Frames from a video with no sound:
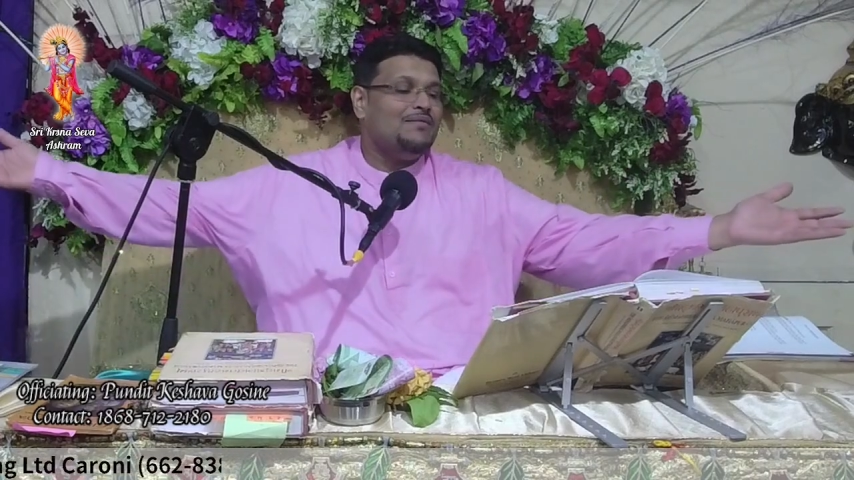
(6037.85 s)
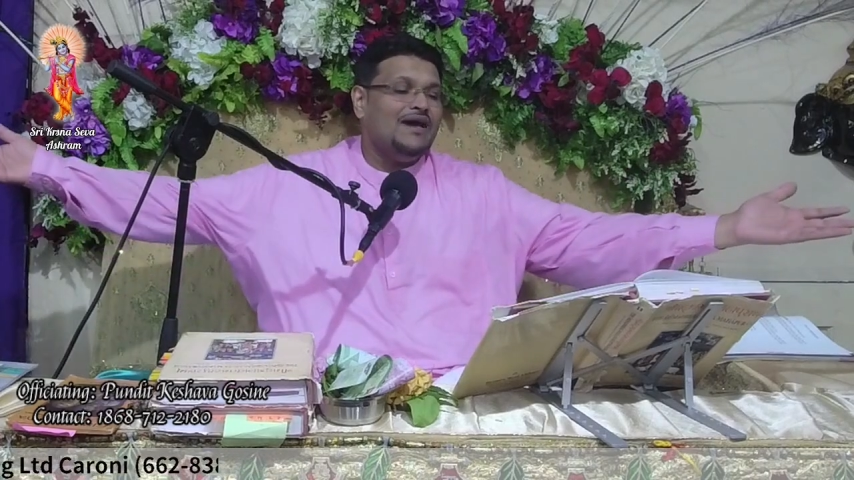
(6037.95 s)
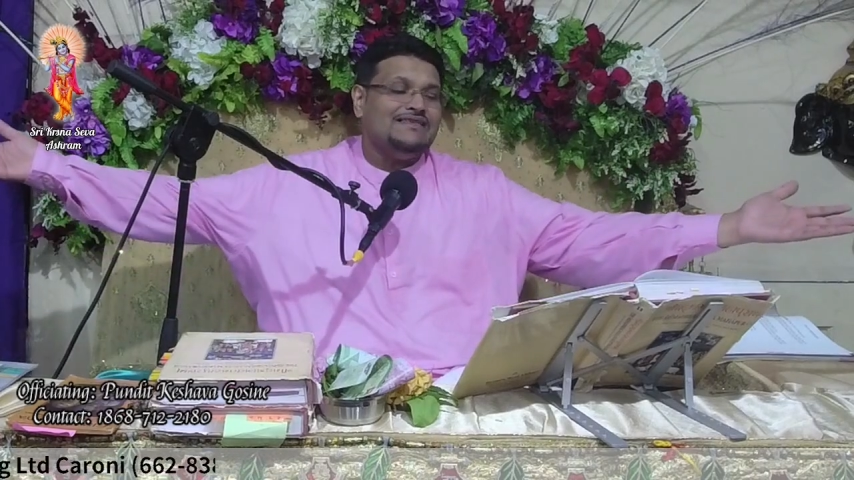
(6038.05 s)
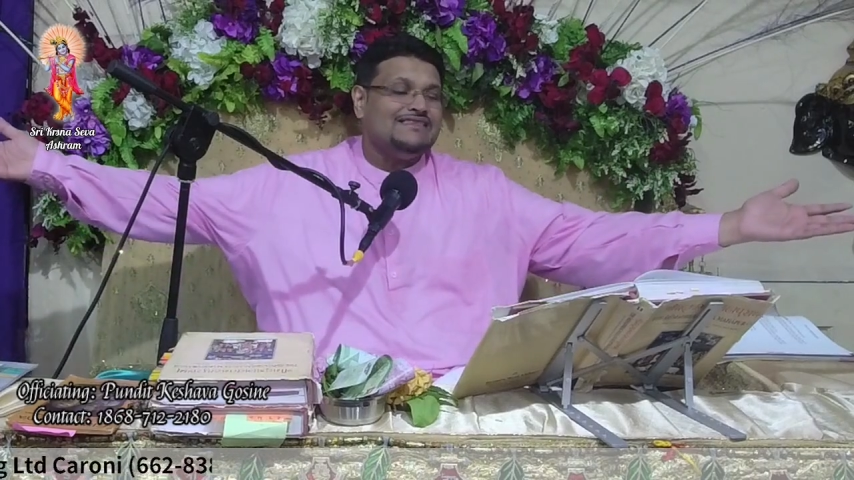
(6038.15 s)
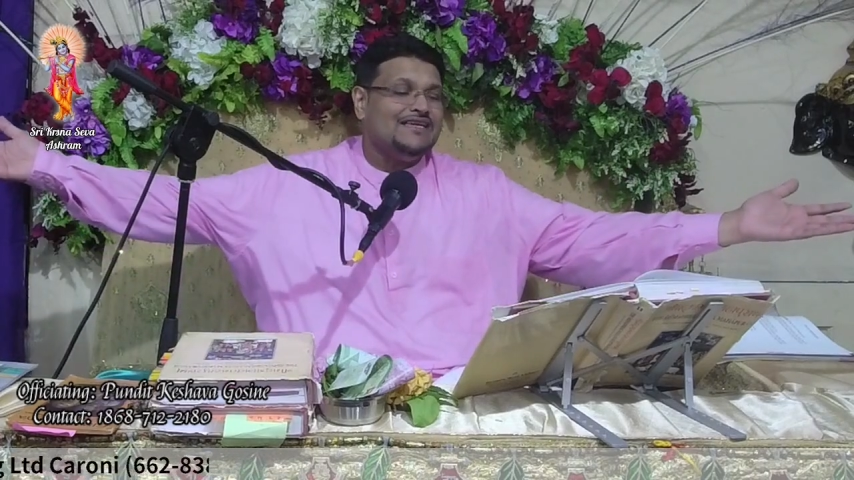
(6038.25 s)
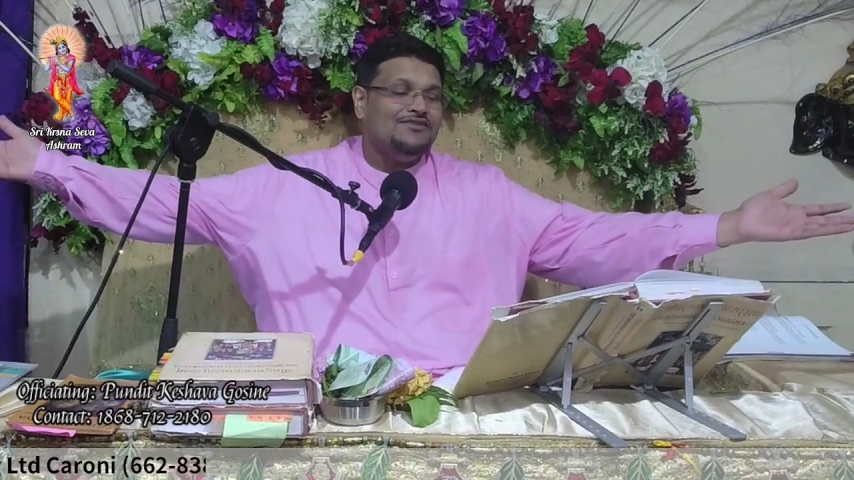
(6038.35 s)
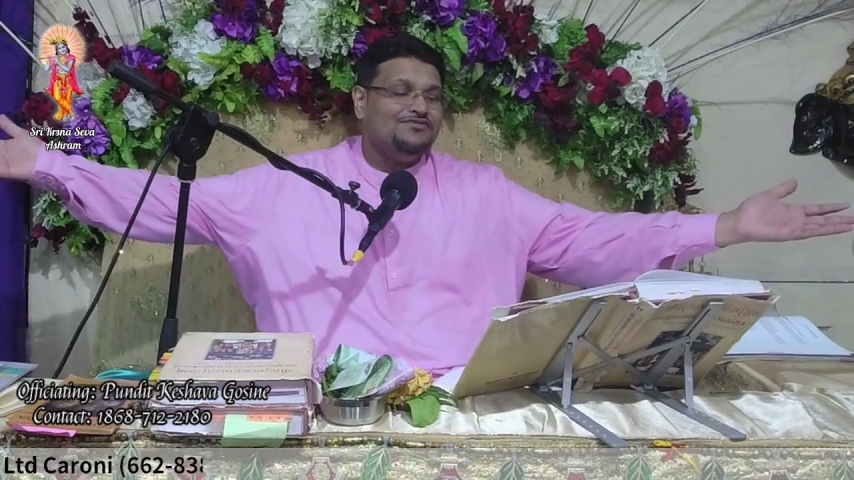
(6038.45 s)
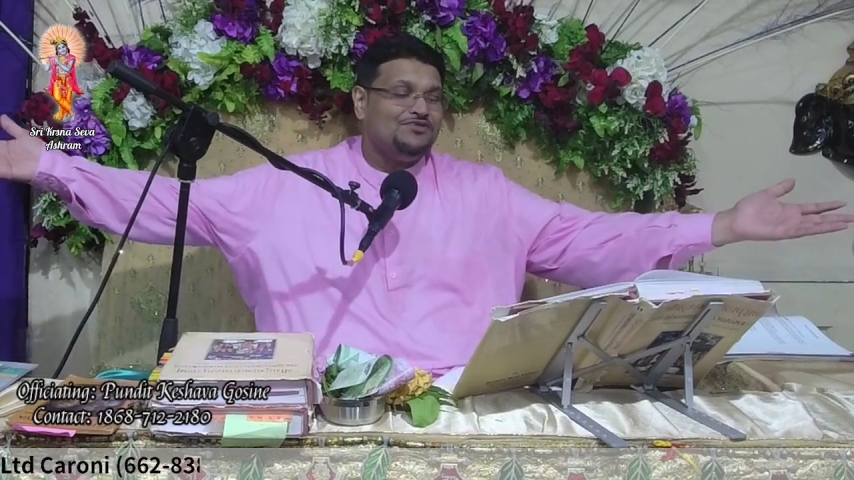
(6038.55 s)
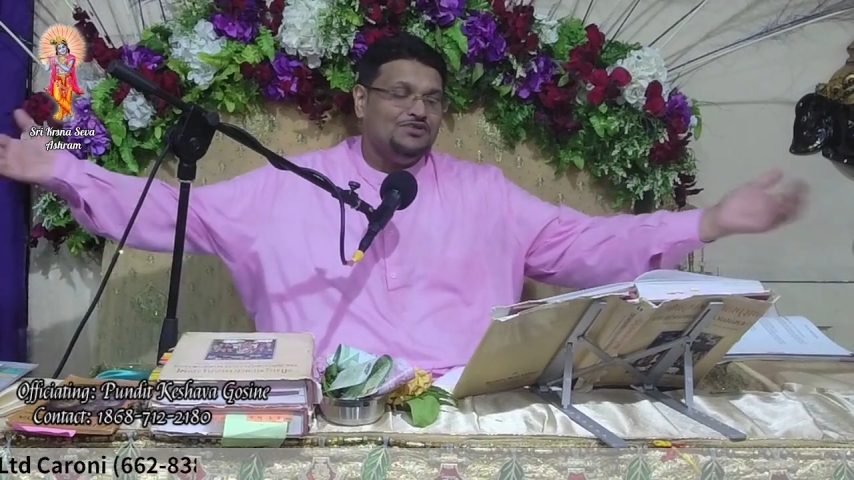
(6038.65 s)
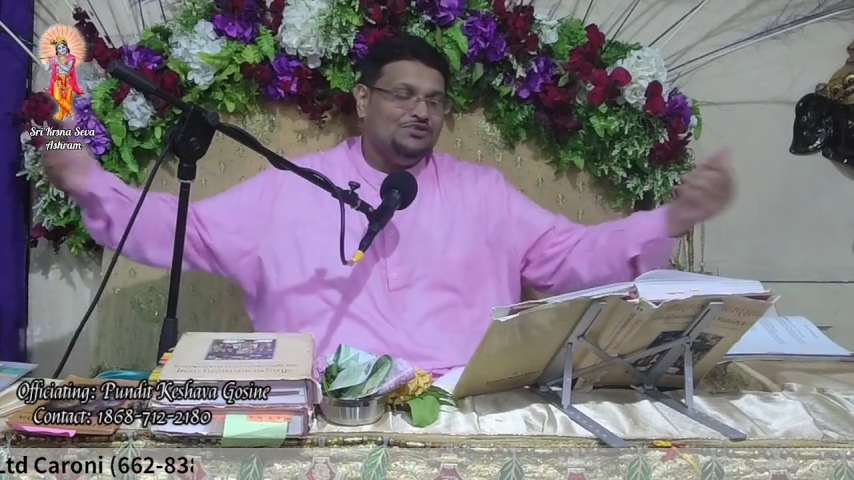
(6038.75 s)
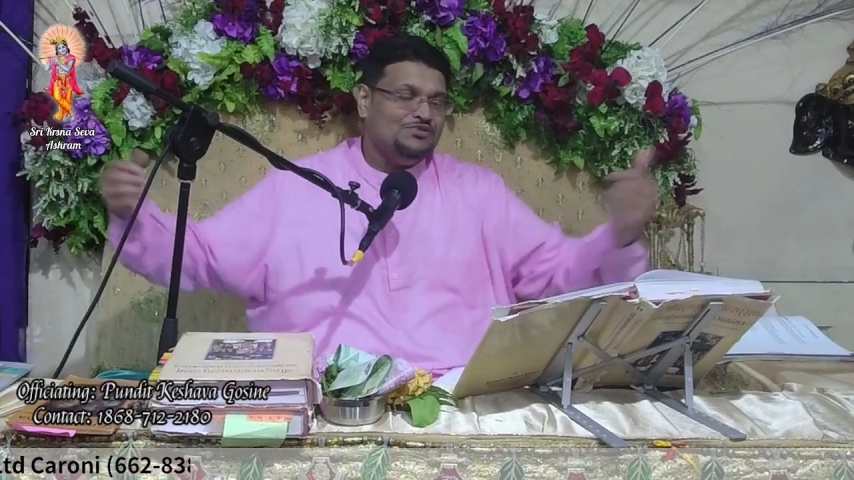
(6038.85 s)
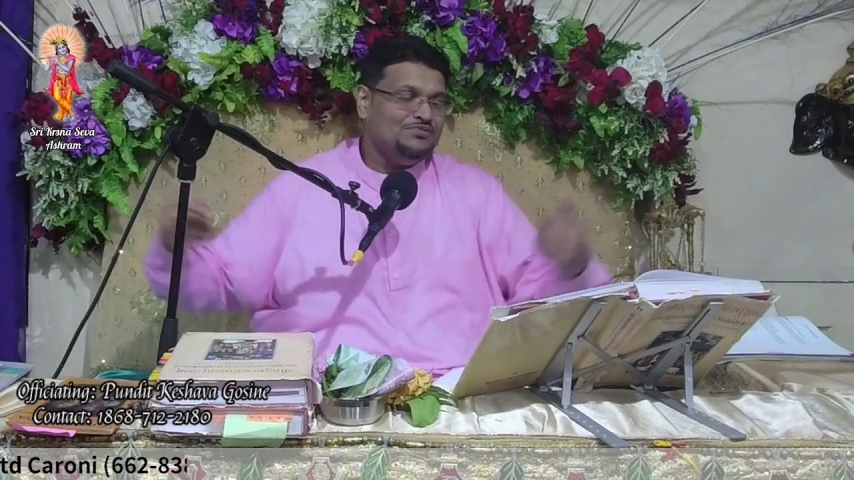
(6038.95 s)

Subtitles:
myself to you.